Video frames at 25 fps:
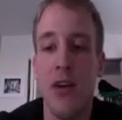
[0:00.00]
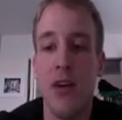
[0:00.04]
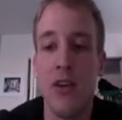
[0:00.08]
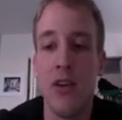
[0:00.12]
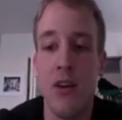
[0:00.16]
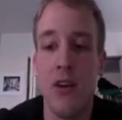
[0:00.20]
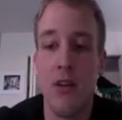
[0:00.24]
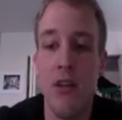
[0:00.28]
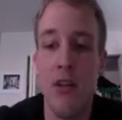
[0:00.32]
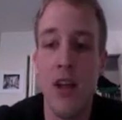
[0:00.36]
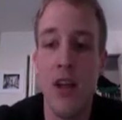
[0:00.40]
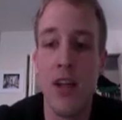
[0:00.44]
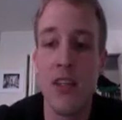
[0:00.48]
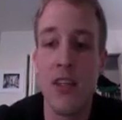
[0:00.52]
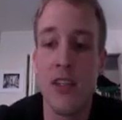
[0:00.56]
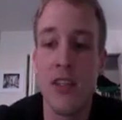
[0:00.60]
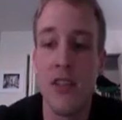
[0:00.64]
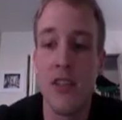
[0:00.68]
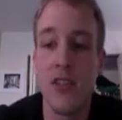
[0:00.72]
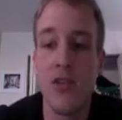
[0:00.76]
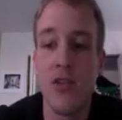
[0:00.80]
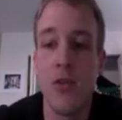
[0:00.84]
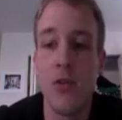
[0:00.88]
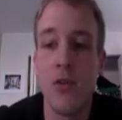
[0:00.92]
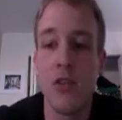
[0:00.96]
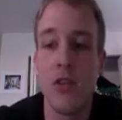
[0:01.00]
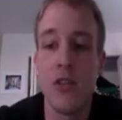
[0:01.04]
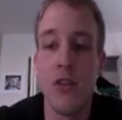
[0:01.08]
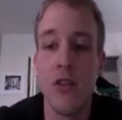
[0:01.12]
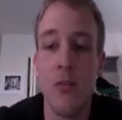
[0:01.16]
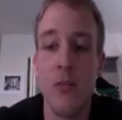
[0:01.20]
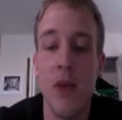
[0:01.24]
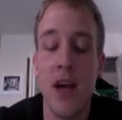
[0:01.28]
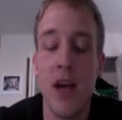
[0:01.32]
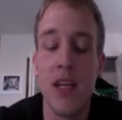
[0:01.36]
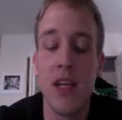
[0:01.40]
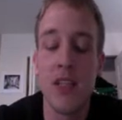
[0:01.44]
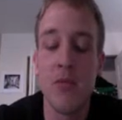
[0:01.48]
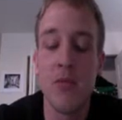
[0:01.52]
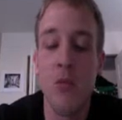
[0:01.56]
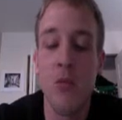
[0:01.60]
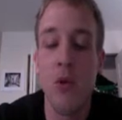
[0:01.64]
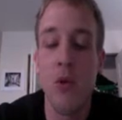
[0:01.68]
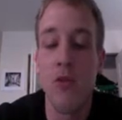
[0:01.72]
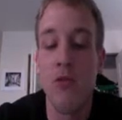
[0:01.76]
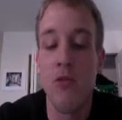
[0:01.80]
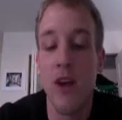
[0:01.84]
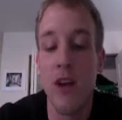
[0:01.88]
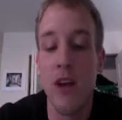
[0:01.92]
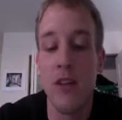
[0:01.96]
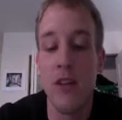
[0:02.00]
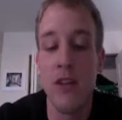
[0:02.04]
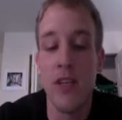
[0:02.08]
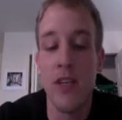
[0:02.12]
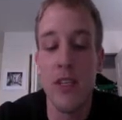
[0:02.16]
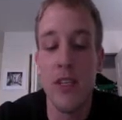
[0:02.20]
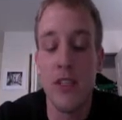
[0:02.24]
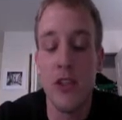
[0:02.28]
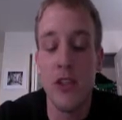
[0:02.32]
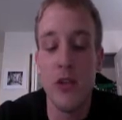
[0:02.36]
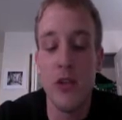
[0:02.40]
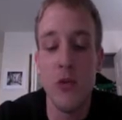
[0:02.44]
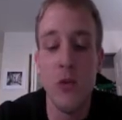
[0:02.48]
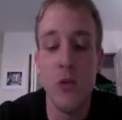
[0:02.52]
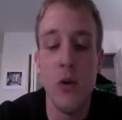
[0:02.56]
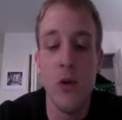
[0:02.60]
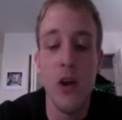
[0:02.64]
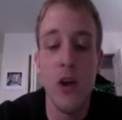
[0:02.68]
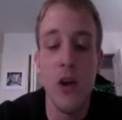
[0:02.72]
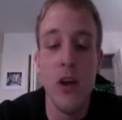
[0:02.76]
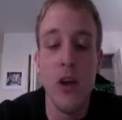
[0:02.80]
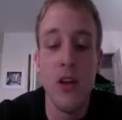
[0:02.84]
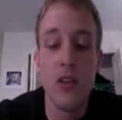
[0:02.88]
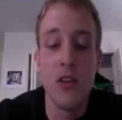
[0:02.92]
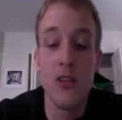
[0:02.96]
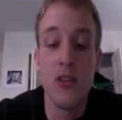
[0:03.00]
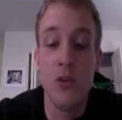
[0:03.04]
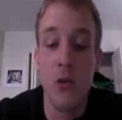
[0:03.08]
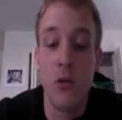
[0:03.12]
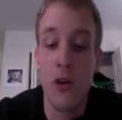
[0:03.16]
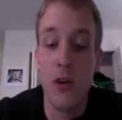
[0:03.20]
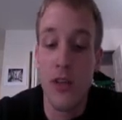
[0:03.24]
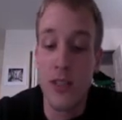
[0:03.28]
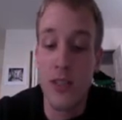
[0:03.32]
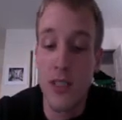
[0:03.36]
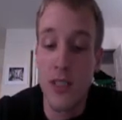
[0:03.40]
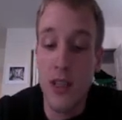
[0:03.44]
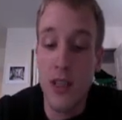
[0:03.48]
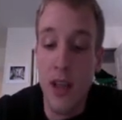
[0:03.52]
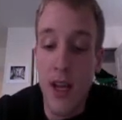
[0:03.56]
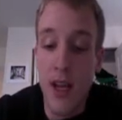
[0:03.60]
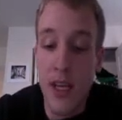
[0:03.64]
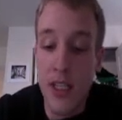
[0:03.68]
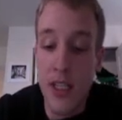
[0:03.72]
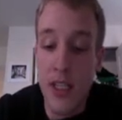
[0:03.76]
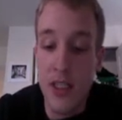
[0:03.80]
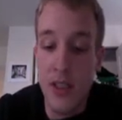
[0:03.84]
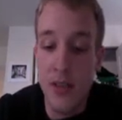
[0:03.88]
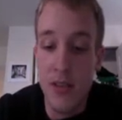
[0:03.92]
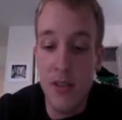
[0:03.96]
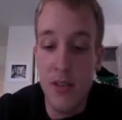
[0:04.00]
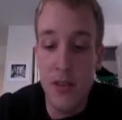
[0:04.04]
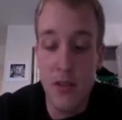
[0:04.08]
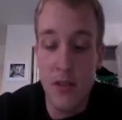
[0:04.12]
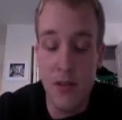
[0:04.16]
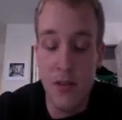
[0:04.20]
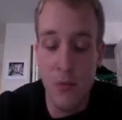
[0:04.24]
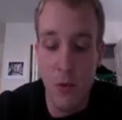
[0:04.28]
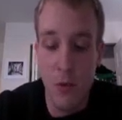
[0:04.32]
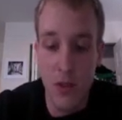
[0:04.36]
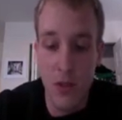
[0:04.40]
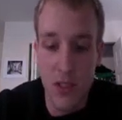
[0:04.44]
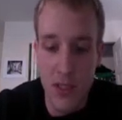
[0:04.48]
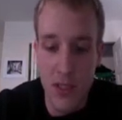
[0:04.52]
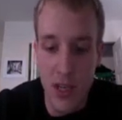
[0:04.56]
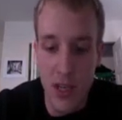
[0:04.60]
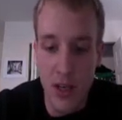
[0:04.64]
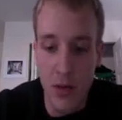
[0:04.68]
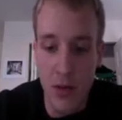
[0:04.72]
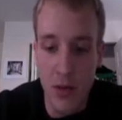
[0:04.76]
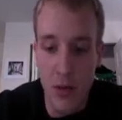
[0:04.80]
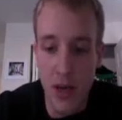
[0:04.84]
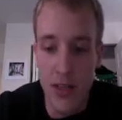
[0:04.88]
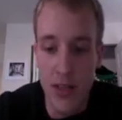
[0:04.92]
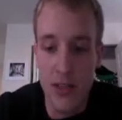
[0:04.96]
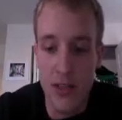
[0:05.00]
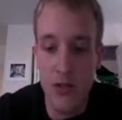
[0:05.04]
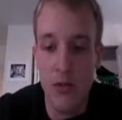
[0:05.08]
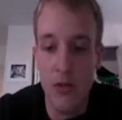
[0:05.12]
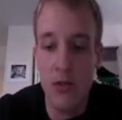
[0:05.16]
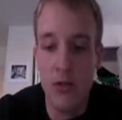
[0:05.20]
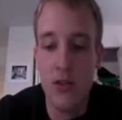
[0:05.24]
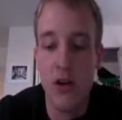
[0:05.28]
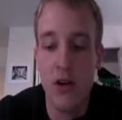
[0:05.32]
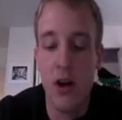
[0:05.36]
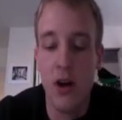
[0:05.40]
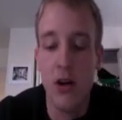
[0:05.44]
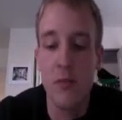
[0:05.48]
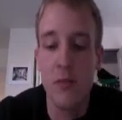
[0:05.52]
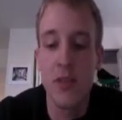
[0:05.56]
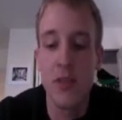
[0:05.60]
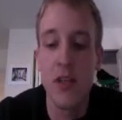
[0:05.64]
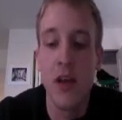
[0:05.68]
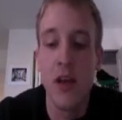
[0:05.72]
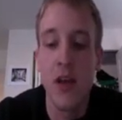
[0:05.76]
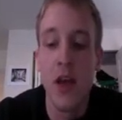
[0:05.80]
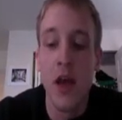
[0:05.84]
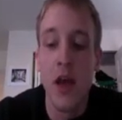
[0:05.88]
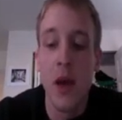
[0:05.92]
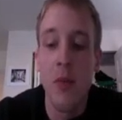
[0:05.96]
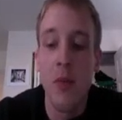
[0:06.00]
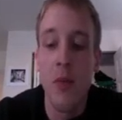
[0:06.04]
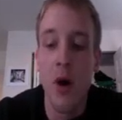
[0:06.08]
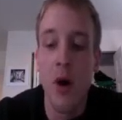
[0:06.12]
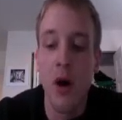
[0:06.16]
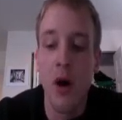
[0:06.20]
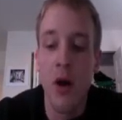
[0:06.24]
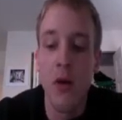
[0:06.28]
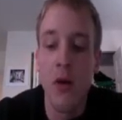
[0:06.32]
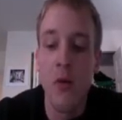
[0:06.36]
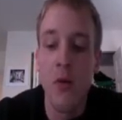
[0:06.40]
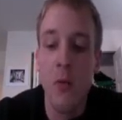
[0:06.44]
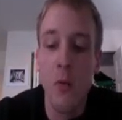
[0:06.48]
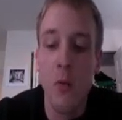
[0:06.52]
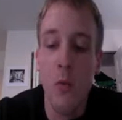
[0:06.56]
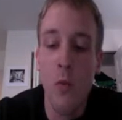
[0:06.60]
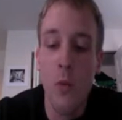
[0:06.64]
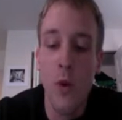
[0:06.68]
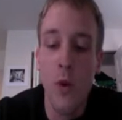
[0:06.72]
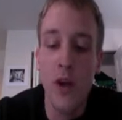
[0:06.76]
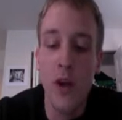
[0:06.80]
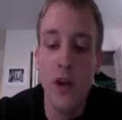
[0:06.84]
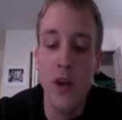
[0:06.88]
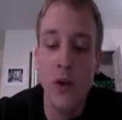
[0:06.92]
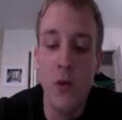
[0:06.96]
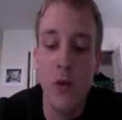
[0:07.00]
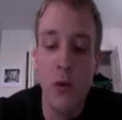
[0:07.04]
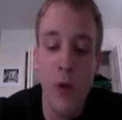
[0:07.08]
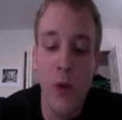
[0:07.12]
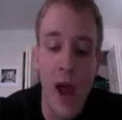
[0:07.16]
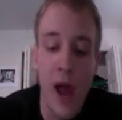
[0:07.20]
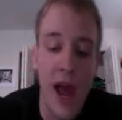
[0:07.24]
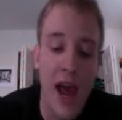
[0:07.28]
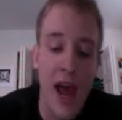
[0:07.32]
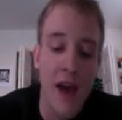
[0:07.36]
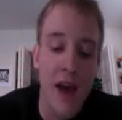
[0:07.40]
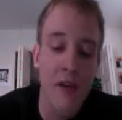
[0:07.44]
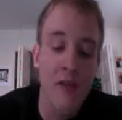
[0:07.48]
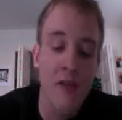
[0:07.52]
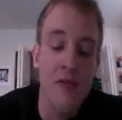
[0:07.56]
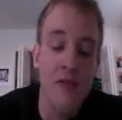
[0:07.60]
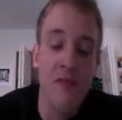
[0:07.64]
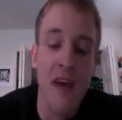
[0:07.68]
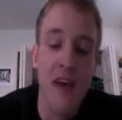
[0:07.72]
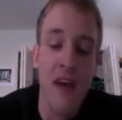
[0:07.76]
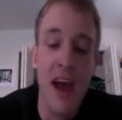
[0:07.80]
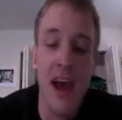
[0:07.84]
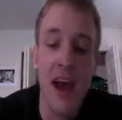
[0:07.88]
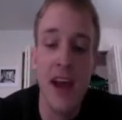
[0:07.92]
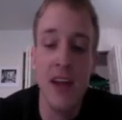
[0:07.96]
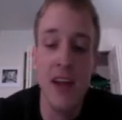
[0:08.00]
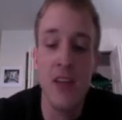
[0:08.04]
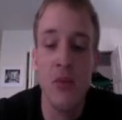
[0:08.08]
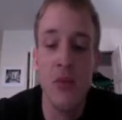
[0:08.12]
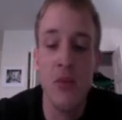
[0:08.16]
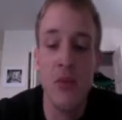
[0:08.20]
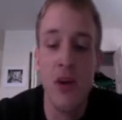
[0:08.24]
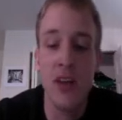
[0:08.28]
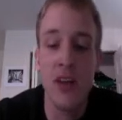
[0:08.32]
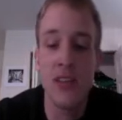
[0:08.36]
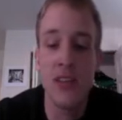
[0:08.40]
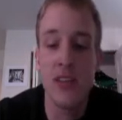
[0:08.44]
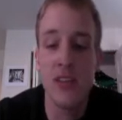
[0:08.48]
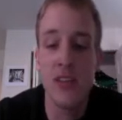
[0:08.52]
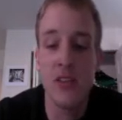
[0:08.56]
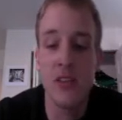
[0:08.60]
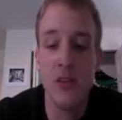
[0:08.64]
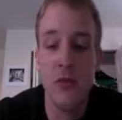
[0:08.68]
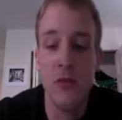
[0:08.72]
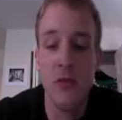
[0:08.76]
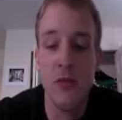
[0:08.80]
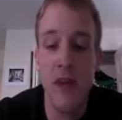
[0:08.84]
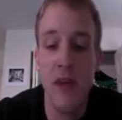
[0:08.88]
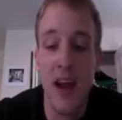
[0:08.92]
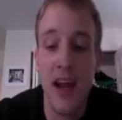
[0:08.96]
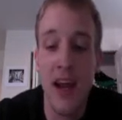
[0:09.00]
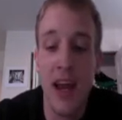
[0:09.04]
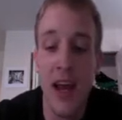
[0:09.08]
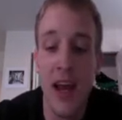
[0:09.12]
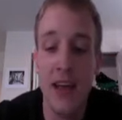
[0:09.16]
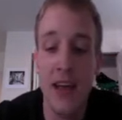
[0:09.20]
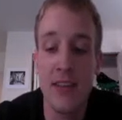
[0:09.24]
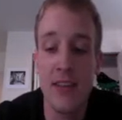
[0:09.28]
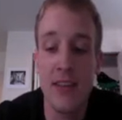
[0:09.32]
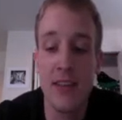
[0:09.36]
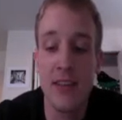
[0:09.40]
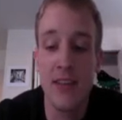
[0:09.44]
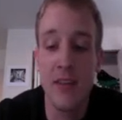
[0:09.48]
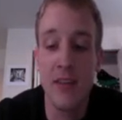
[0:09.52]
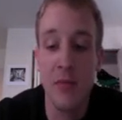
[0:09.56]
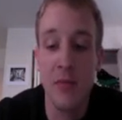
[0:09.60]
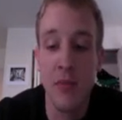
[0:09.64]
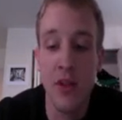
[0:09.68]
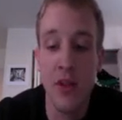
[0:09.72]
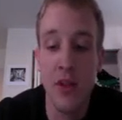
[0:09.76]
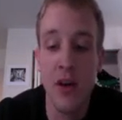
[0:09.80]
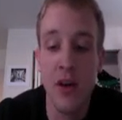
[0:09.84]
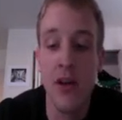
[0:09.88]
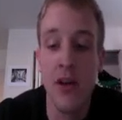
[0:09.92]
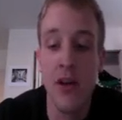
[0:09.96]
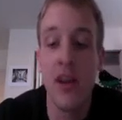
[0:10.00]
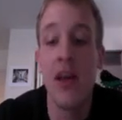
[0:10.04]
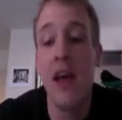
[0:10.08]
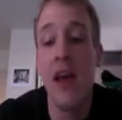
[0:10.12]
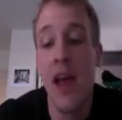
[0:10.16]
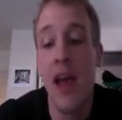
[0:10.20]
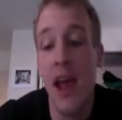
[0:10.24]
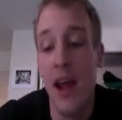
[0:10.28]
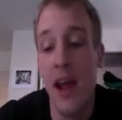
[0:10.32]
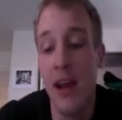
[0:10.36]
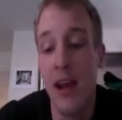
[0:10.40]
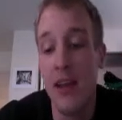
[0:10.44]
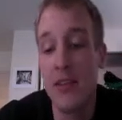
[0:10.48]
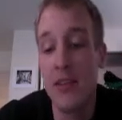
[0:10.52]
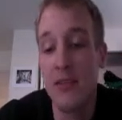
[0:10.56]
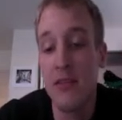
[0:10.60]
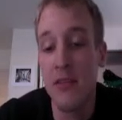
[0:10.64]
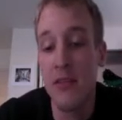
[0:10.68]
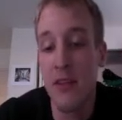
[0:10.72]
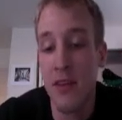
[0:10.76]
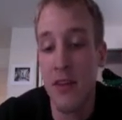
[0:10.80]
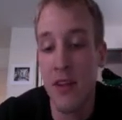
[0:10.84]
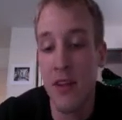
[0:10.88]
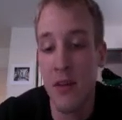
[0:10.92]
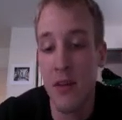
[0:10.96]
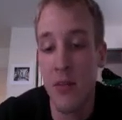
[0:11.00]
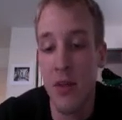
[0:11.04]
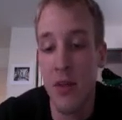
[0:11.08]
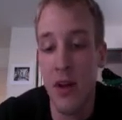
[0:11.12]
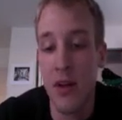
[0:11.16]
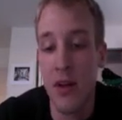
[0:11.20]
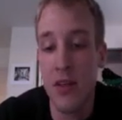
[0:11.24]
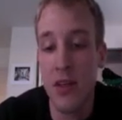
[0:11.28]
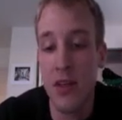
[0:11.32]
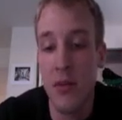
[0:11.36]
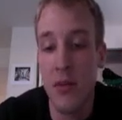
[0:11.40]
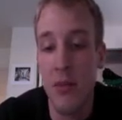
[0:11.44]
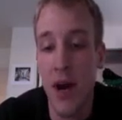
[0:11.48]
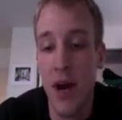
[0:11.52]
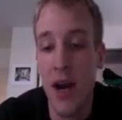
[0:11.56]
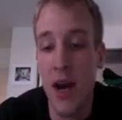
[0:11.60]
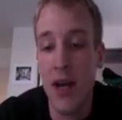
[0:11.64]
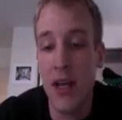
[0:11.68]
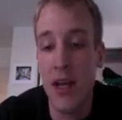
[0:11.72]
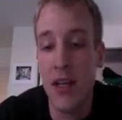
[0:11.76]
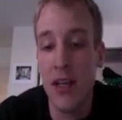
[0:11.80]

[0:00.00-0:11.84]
your glycogen stores, your body's more readily to store it as glycogen, which is how your body stores carbs. But when you have fat in the presence, so fatty acids in the blood and insulin in the blood, your body